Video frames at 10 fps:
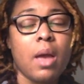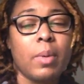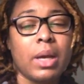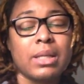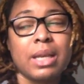
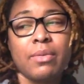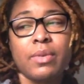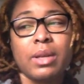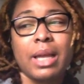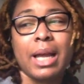because I
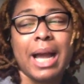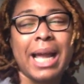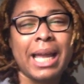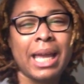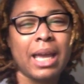felt like
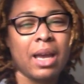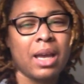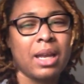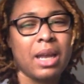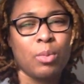I can't
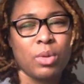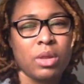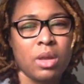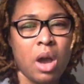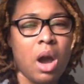connect
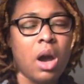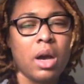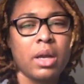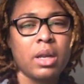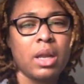with
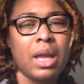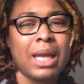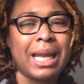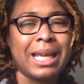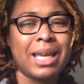God,
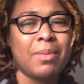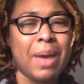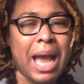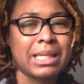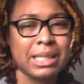and I keep
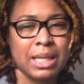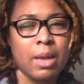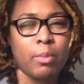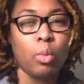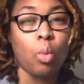asking
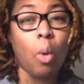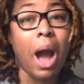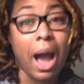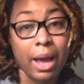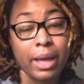him
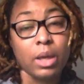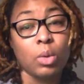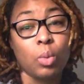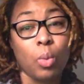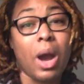why
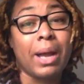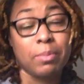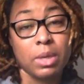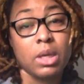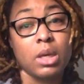
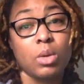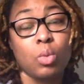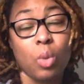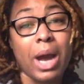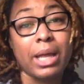me,
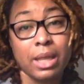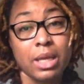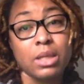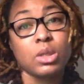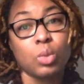why
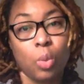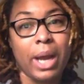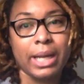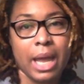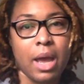this,
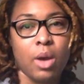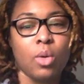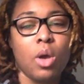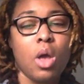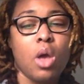why
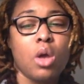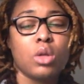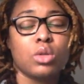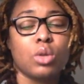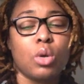now.
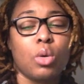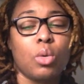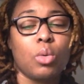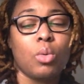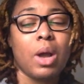
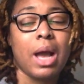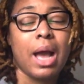So